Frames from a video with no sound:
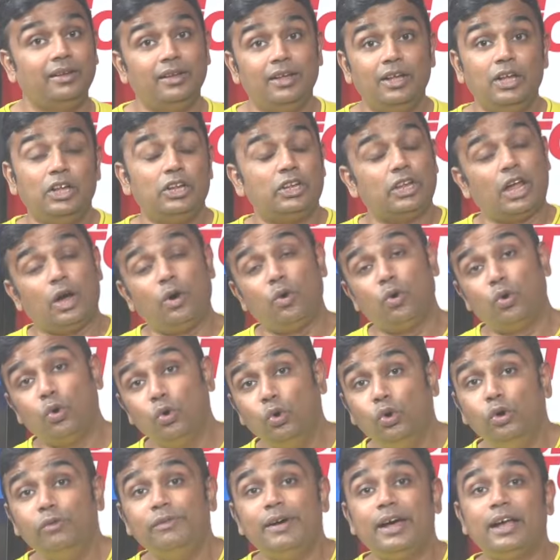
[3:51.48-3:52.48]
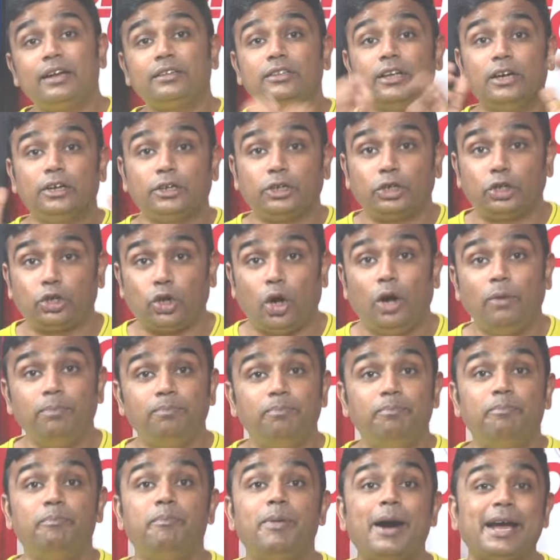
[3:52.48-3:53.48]
Now, who were the
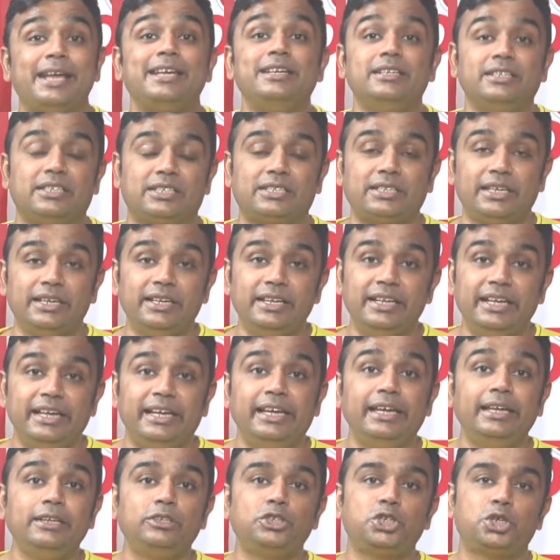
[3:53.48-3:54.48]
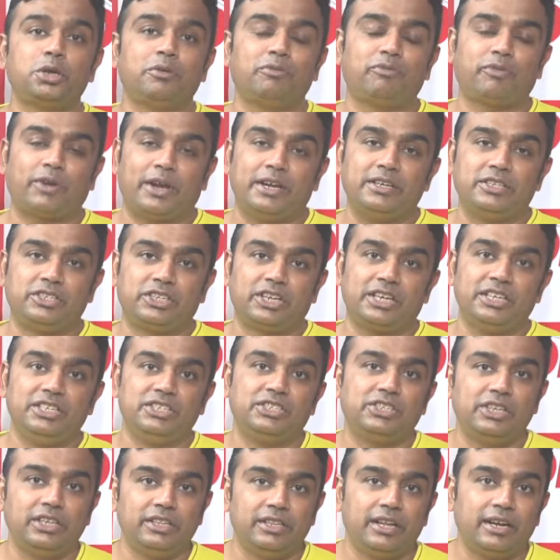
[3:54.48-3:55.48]
top buys in each
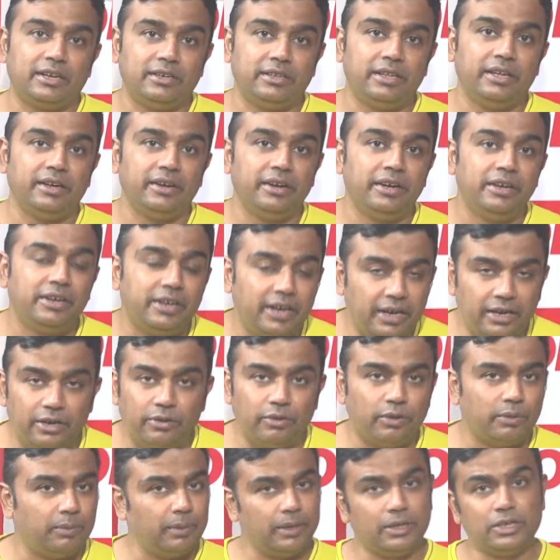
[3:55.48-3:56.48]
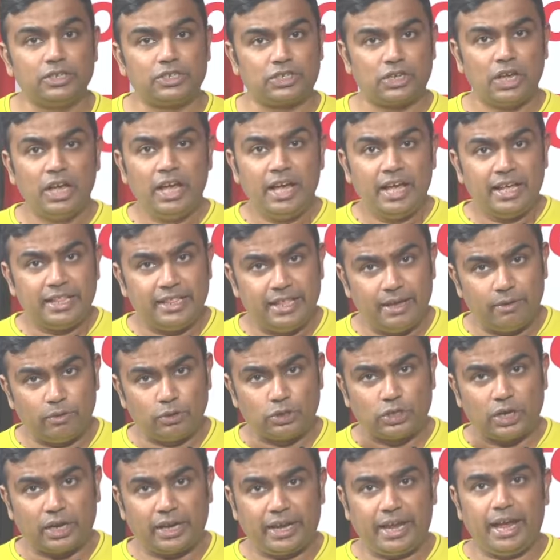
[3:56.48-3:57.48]
franchisee that they retained? Because there
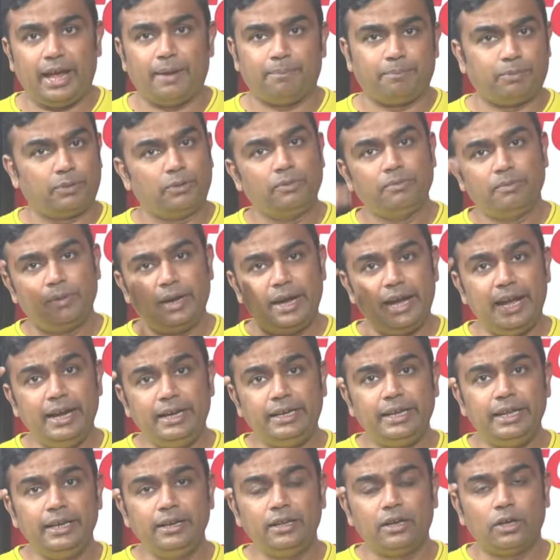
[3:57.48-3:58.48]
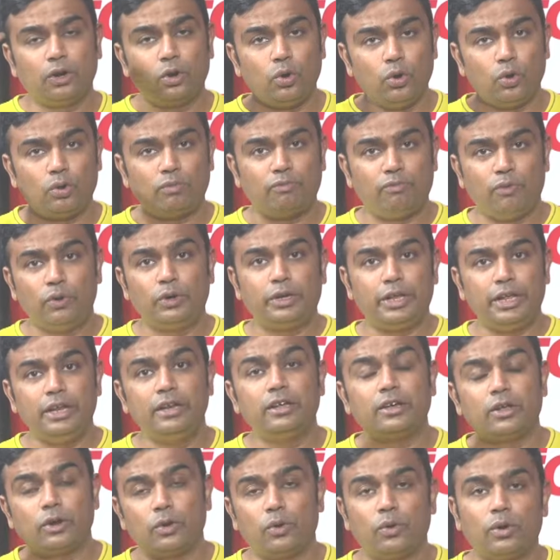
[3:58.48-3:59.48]
was a cap, 18 crore, 14
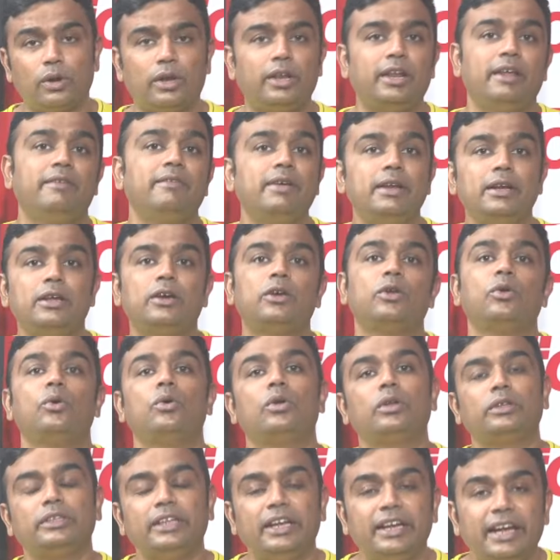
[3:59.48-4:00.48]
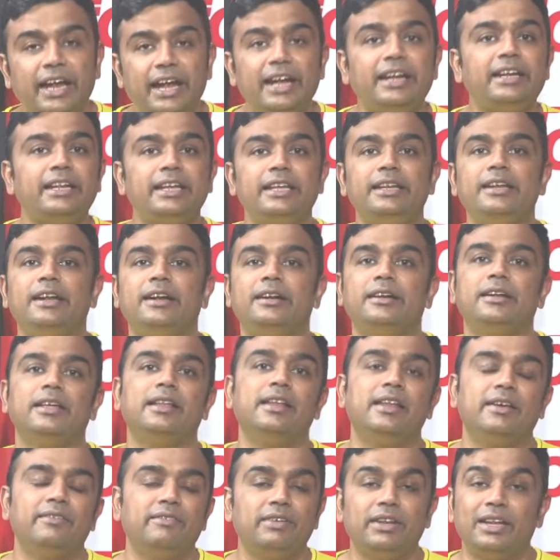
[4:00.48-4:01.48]
crore, 11 crore, then 18 and
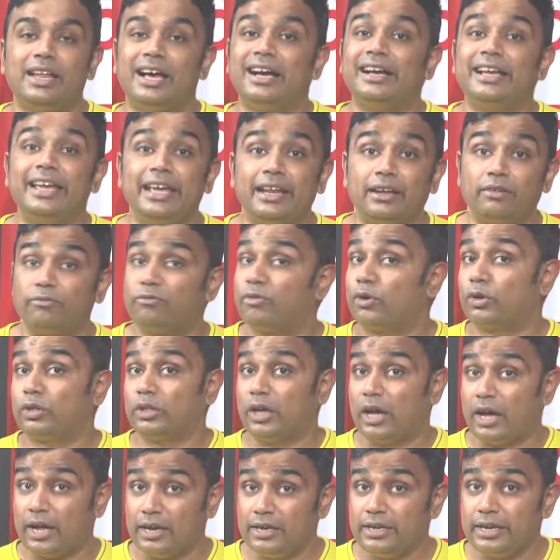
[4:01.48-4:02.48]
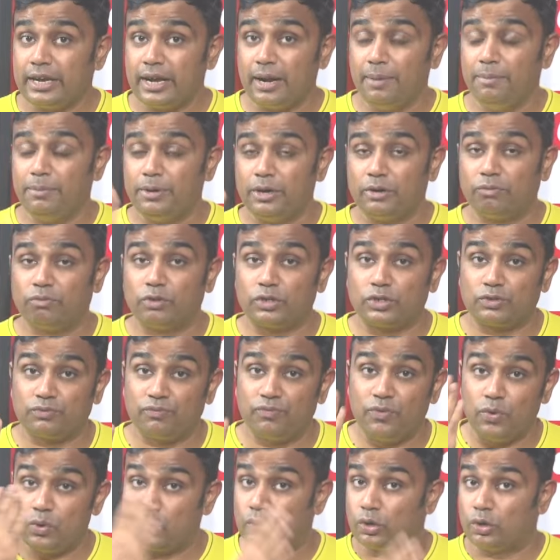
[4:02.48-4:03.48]
11 again. For the uncapped, it was
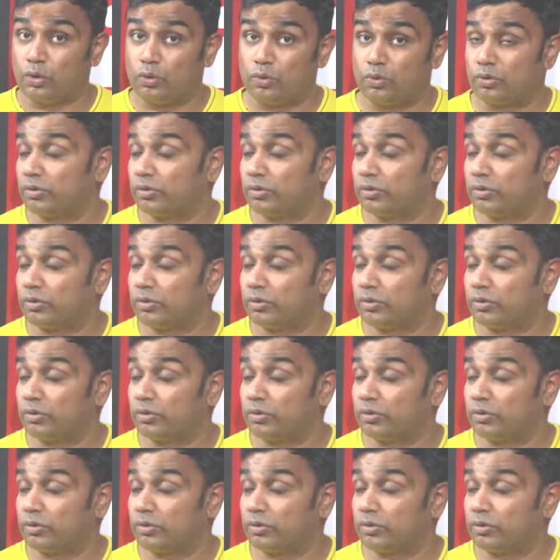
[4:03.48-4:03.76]
4 crore.